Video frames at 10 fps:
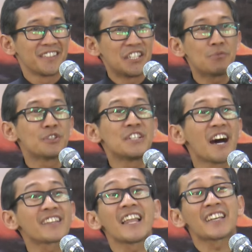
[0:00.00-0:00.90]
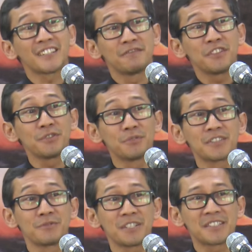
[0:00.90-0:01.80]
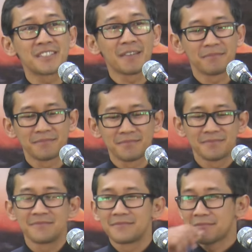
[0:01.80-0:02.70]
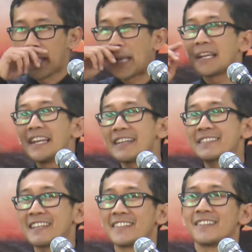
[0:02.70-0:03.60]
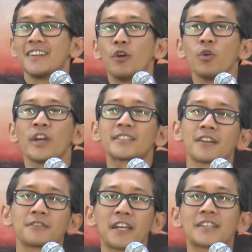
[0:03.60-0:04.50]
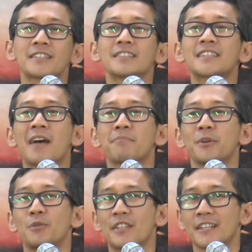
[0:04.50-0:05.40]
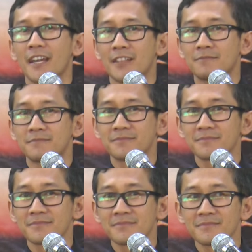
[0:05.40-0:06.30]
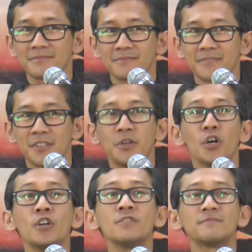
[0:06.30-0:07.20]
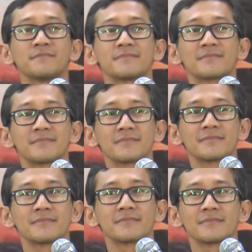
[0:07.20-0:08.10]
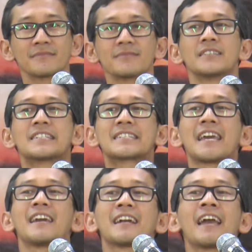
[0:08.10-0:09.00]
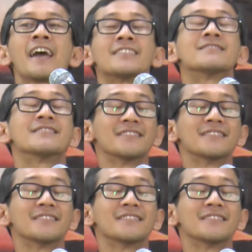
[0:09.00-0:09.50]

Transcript: You would not like the view when you reach them. And listen, who is our greatest example once again? Who? Jesus. Say it again.